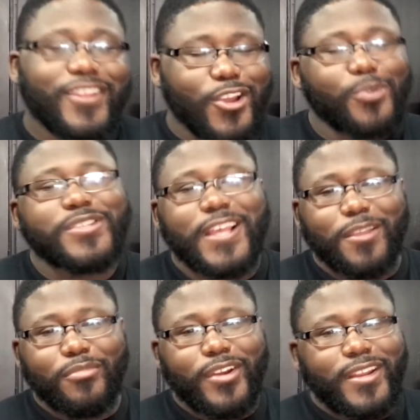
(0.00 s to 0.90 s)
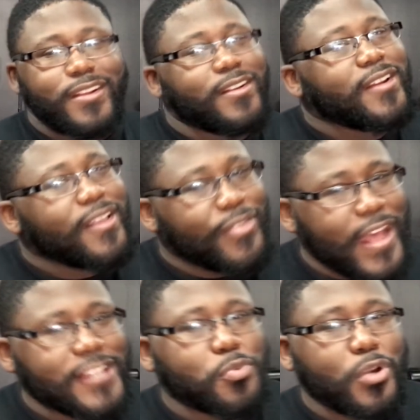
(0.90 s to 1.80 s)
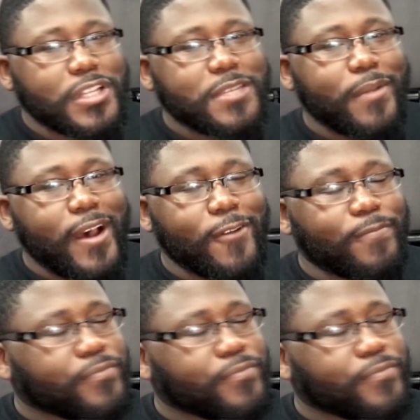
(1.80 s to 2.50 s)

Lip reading: go celebrate. That's what it's about.